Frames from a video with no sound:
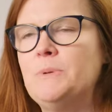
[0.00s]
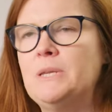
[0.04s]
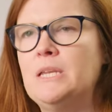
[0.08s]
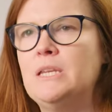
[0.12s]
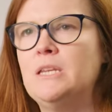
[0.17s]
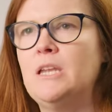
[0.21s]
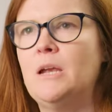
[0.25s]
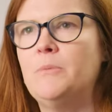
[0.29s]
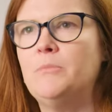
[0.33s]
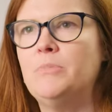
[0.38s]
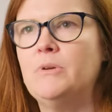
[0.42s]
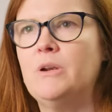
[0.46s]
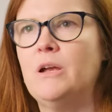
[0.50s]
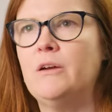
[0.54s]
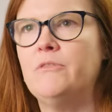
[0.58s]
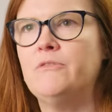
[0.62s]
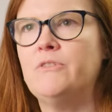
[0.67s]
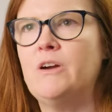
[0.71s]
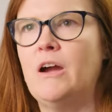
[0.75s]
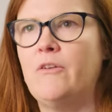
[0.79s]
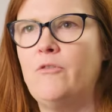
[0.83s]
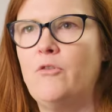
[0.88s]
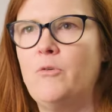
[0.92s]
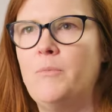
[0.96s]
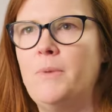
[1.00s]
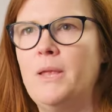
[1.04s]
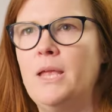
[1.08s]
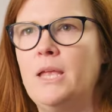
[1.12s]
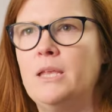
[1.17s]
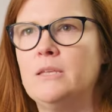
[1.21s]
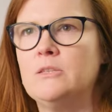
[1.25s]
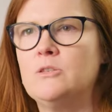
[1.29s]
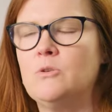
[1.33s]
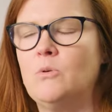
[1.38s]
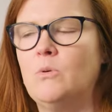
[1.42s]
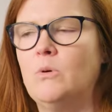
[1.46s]
been a number of
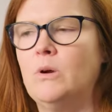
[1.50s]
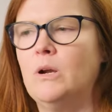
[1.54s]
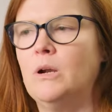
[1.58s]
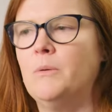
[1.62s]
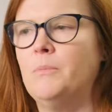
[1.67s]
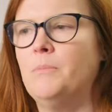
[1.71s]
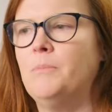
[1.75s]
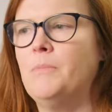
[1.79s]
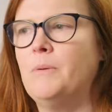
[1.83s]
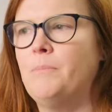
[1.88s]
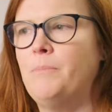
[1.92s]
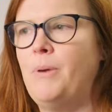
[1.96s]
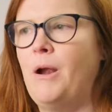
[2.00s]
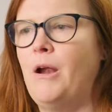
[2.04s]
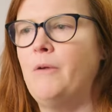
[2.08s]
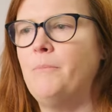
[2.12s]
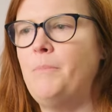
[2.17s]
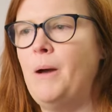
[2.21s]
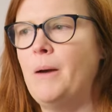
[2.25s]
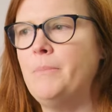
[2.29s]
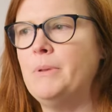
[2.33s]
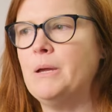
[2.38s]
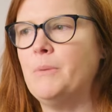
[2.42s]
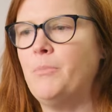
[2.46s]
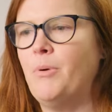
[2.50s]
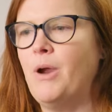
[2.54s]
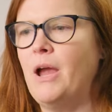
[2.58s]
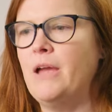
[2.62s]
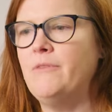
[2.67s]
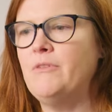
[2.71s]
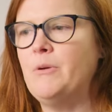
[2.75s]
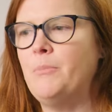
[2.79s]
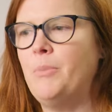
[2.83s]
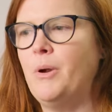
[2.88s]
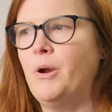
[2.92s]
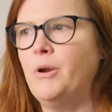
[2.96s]
government or
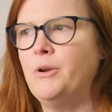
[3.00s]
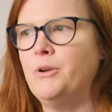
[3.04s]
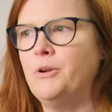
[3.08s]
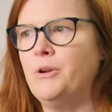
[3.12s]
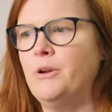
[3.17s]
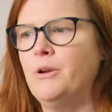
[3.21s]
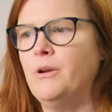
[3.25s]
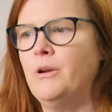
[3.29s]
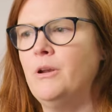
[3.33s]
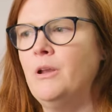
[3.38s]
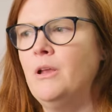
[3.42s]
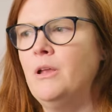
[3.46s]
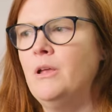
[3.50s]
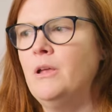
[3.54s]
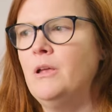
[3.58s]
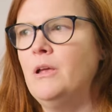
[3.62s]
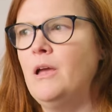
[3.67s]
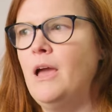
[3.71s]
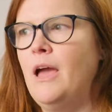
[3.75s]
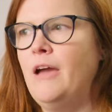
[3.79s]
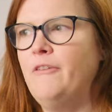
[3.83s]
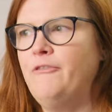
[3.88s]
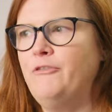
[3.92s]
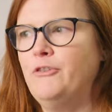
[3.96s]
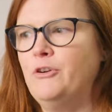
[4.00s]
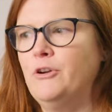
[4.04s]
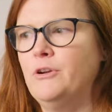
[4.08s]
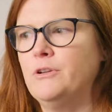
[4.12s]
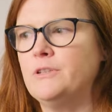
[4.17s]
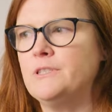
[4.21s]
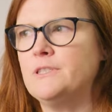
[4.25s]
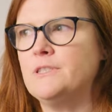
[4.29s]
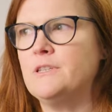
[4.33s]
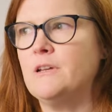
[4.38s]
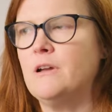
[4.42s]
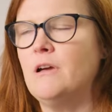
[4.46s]
public-private partner
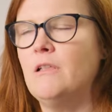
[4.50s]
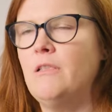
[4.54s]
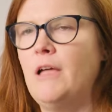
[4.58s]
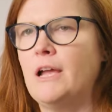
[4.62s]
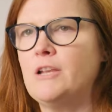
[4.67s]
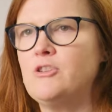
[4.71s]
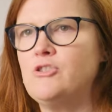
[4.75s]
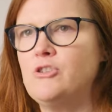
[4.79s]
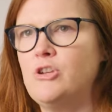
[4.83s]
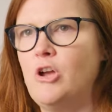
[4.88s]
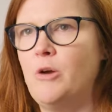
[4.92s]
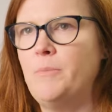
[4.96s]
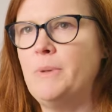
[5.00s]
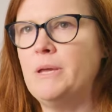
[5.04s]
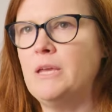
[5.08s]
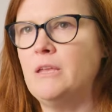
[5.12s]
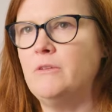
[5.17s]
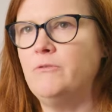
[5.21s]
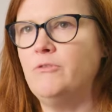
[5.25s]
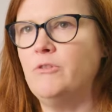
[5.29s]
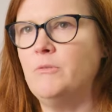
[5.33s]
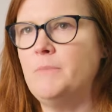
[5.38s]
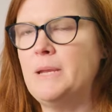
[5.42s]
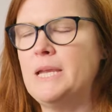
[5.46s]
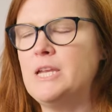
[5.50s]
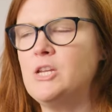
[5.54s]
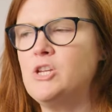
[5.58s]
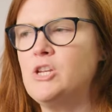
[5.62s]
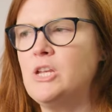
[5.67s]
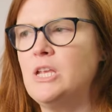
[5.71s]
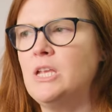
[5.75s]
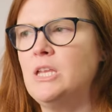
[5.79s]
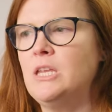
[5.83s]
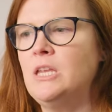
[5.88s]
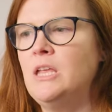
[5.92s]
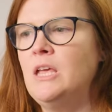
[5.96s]
efforts to collect genomic
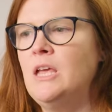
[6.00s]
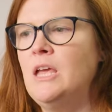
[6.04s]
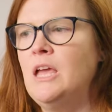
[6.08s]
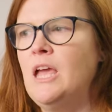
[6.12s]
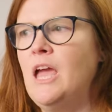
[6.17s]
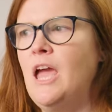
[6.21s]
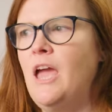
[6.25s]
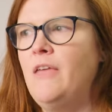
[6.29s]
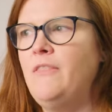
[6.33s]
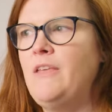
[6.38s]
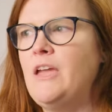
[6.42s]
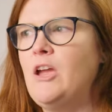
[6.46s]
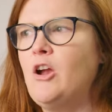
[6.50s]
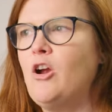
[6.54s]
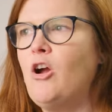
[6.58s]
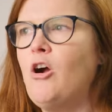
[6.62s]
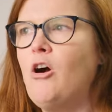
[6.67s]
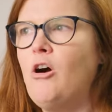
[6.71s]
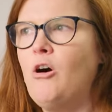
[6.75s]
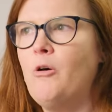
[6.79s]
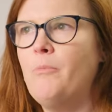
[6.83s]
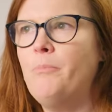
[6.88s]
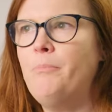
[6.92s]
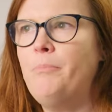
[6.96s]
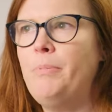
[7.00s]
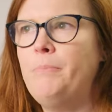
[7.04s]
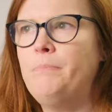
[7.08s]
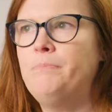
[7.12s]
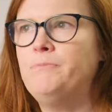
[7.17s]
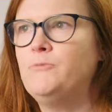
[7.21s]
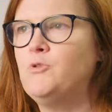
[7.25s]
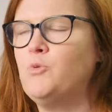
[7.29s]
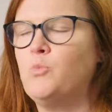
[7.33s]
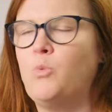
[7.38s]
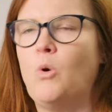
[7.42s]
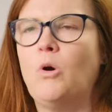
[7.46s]
information, and they are all
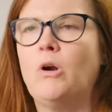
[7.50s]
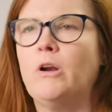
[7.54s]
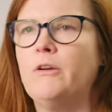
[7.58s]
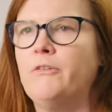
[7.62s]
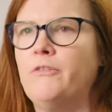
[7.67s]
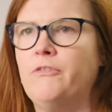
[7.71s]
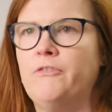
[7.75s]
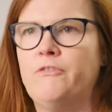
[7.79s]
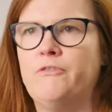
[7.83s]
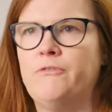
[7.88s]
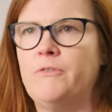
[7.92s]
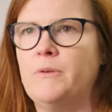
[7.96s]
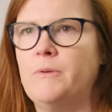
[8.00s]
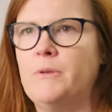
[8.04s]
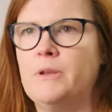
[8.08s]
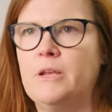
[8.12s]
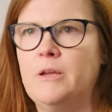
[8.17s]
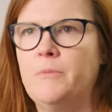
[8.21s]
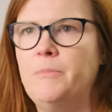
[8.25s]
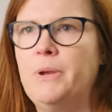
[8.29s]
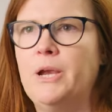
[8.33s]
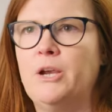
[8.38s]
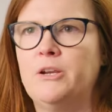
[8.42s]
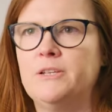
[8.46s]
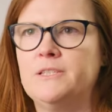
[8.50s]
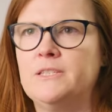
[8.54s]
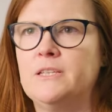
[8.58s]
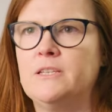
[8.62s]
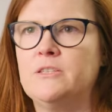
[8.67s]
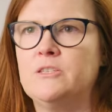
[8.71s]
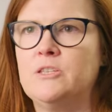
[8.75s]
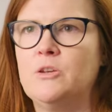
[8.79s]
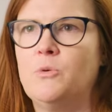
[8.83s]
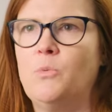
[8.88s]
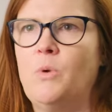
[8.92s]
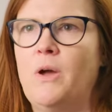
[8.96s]
dwarf in
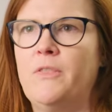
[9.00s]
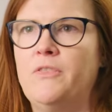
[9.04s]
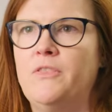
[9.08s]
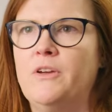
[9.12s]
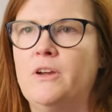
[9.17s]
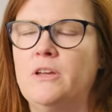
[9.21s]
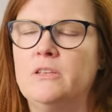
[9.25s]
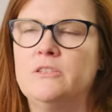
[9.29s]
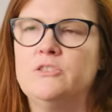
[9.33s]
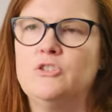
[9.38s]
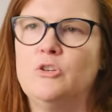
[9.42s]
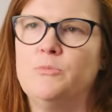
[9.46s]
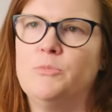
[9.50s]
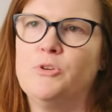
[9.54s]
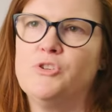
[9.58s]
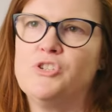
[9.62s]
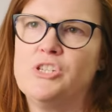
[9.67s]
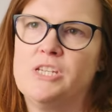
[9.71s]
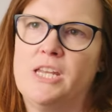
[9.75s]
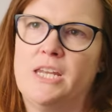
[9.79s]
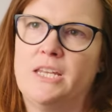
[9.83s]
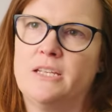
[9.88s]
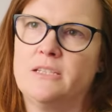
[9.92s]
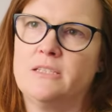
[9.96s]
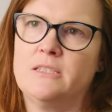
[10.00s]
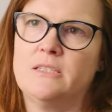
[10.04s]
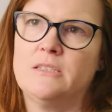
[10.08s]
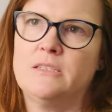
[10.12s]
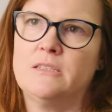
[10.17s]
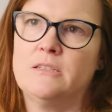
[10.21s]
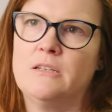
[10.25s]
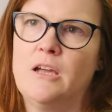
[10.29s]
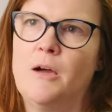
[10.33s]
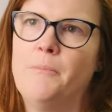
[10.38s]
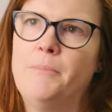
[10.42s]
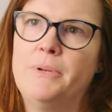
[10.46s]
comparison to what the consumer
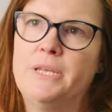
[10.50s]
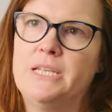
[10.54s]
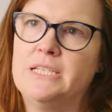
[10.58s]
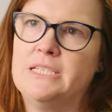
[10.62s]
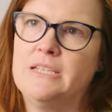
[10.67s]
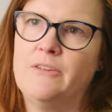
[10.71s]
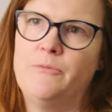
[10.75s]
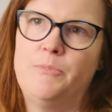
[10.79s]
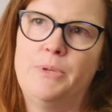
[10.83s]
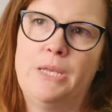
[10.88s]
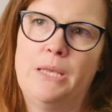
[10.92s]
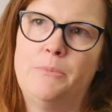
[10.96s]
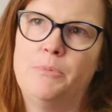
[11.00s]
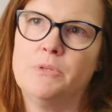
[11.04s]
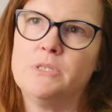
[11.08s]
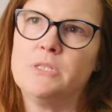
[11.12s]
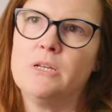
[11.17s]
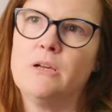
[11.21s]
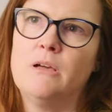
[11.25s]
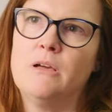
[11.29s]
genetics companies have been able to